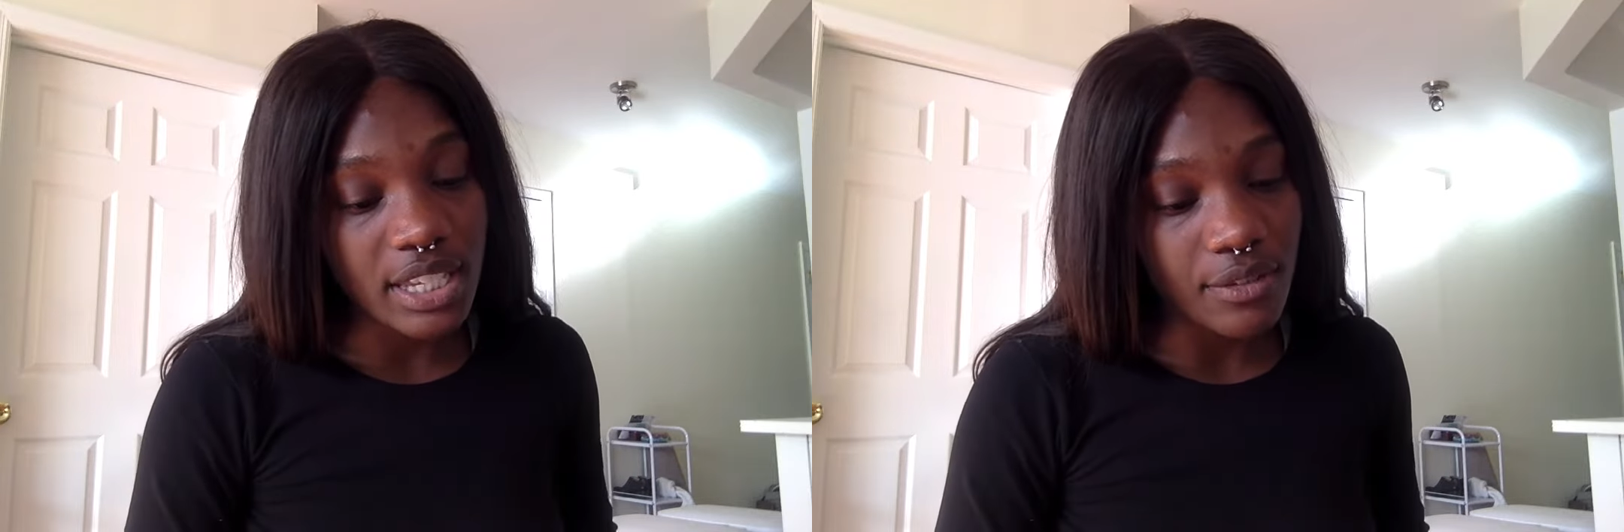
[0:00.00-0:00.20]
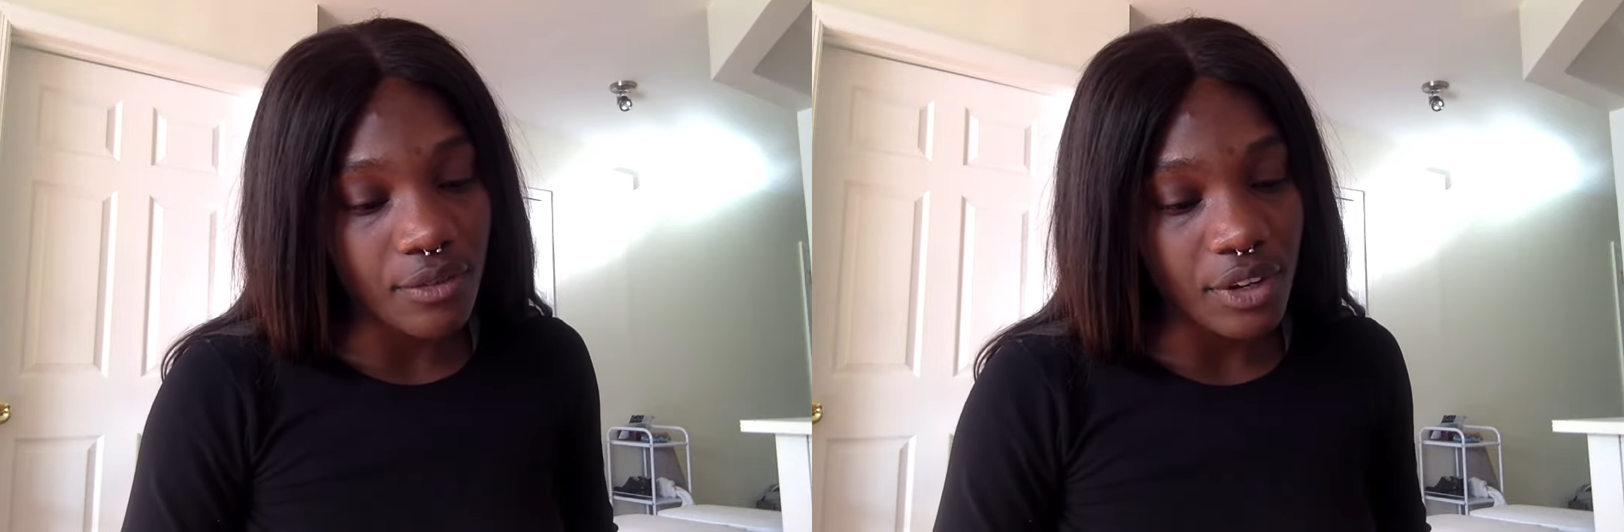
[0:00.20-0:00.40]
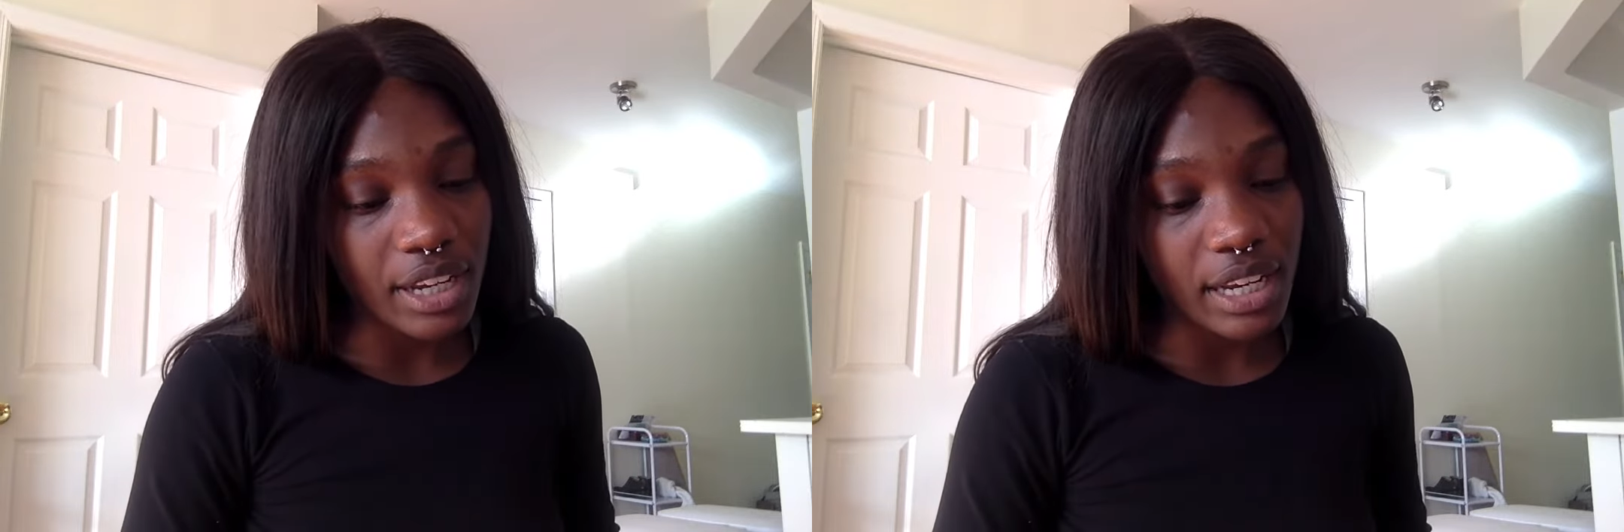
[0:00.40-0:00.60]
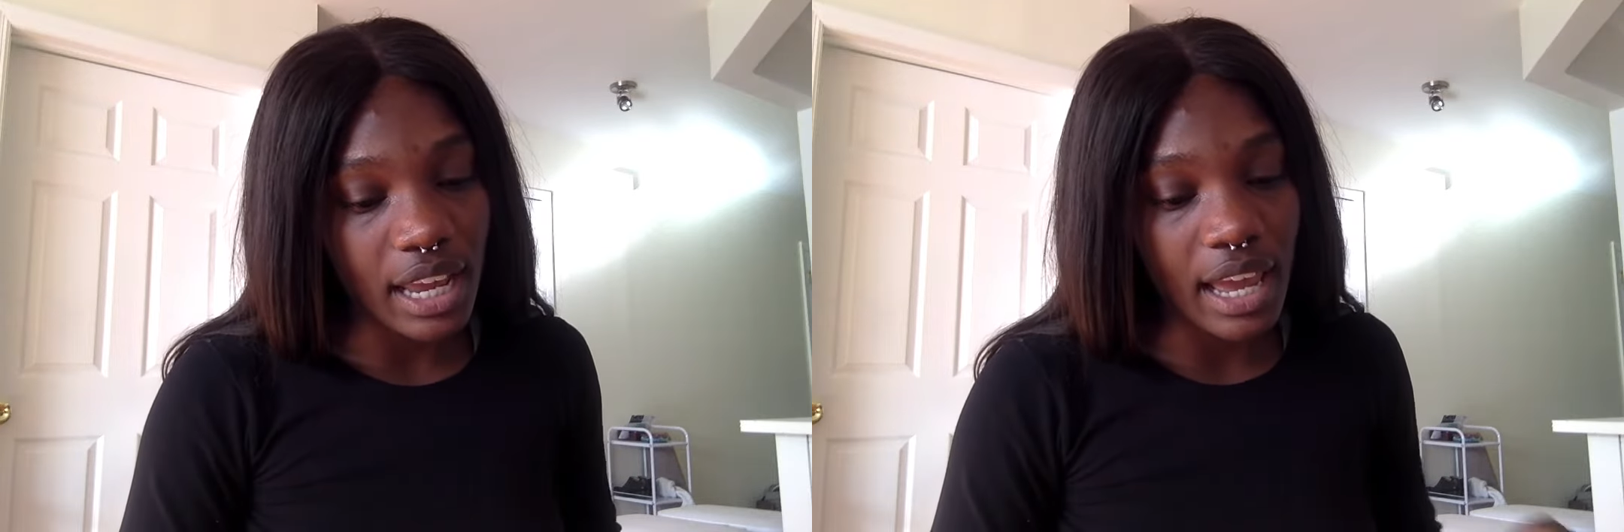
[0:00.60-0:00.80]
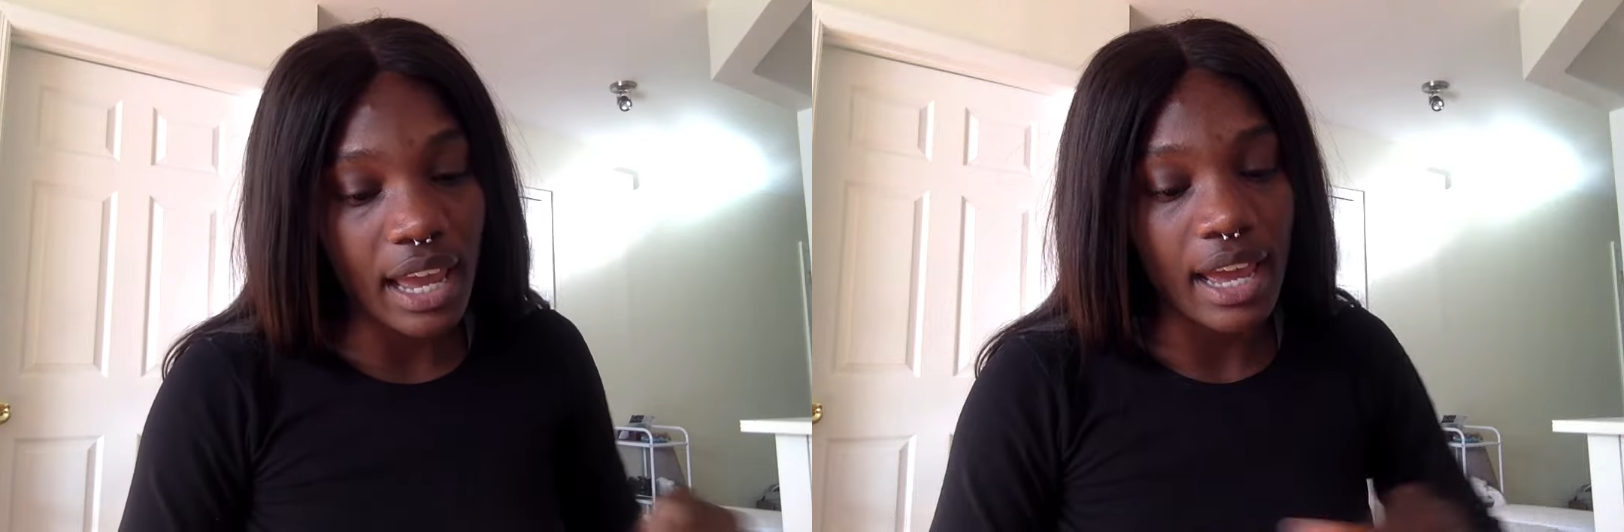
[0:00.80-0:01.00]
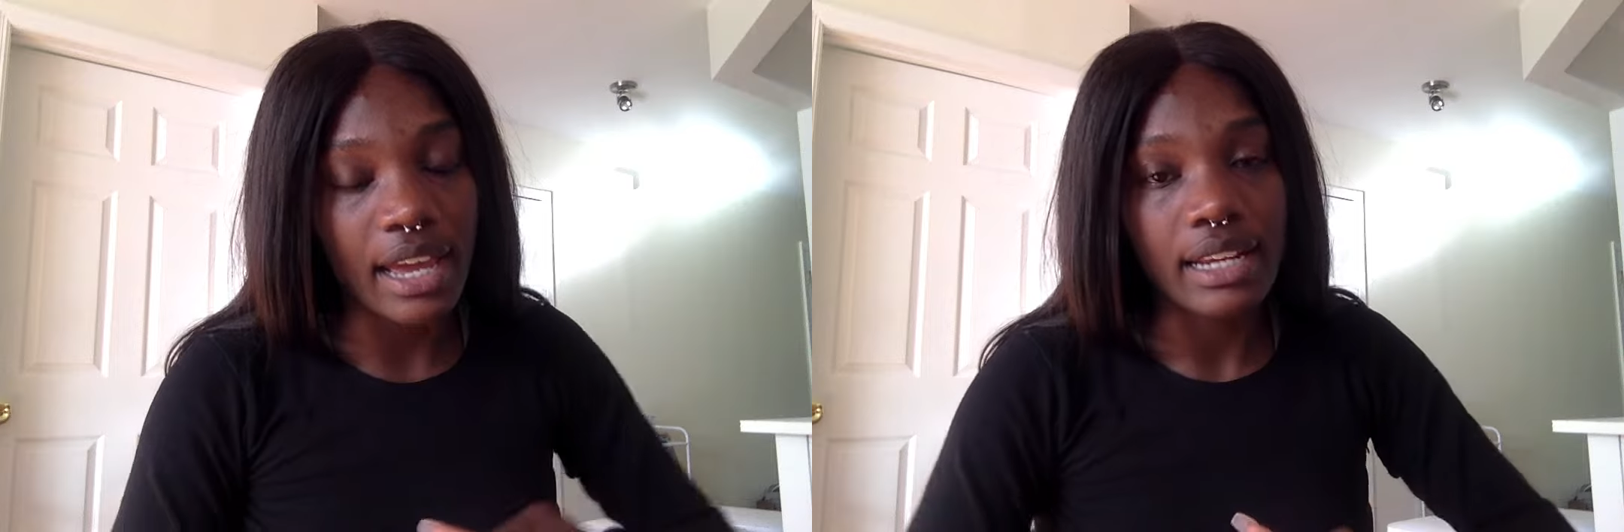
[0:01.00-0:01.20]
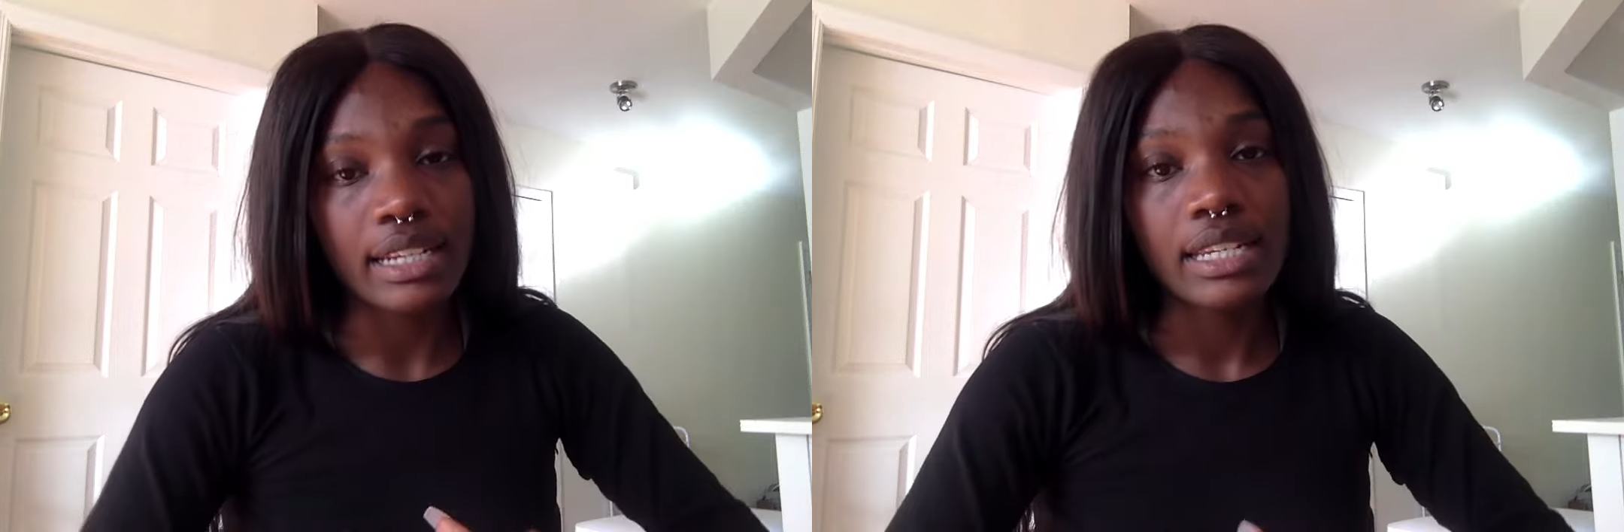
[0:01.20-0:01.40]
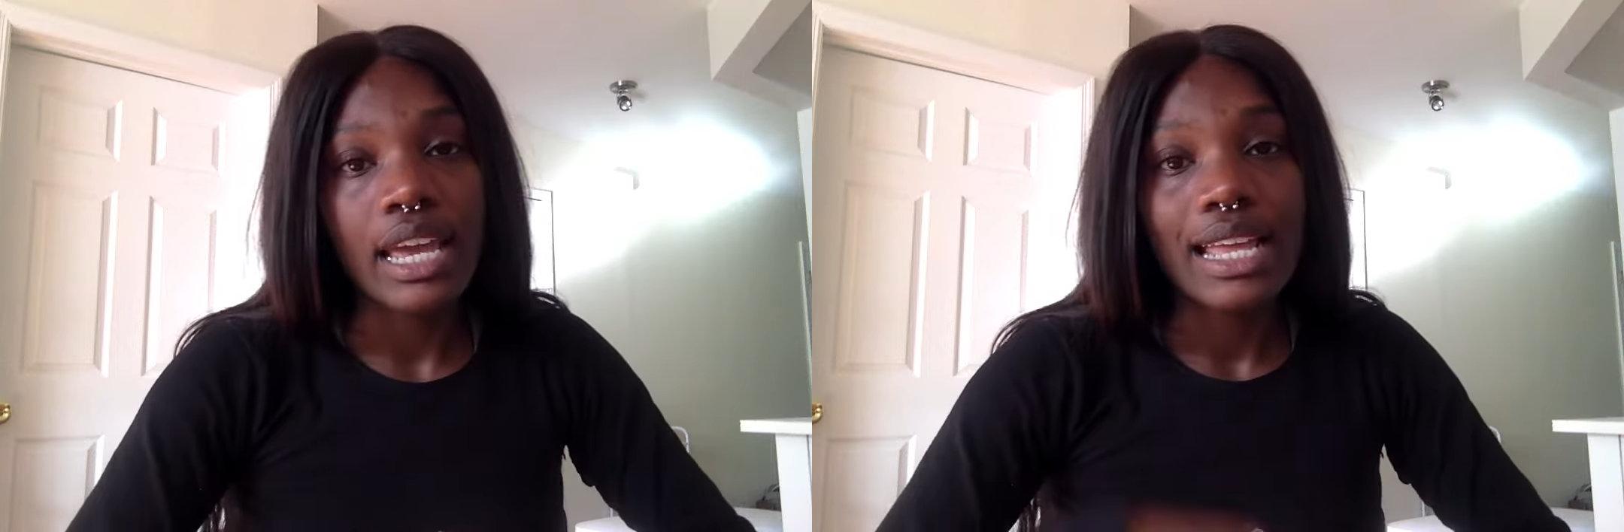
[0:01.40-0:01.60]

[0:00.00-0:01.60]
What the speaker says: different and